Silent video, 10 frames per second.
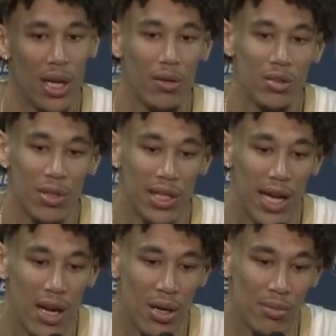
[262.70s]
And he wasn't really
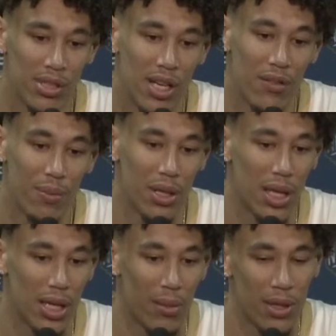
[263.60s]
down on himself, but,
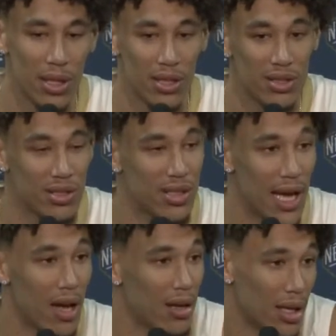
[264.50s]
like, I mean, he's just
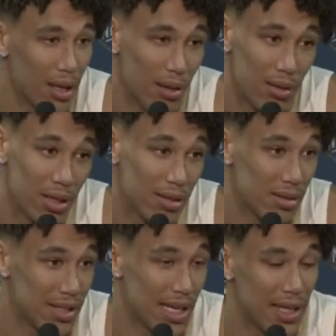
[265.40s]
down. Like,
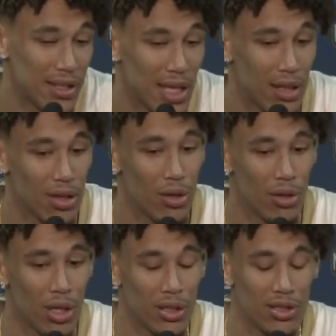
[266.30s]
he's out of South the
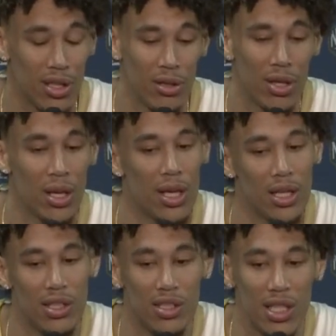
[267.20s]
whole year. So
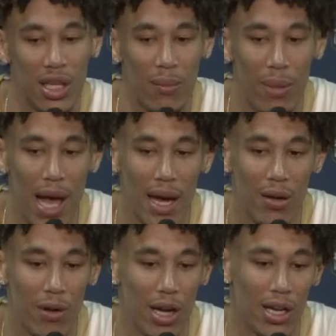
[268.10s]
just seeing him back
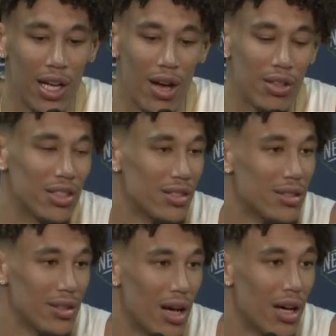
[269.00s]
and ready to go is
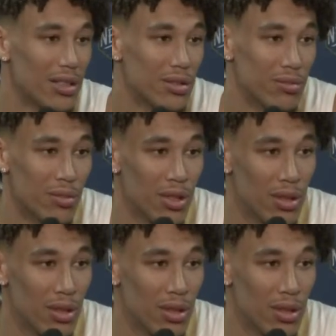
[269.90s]
just awesome.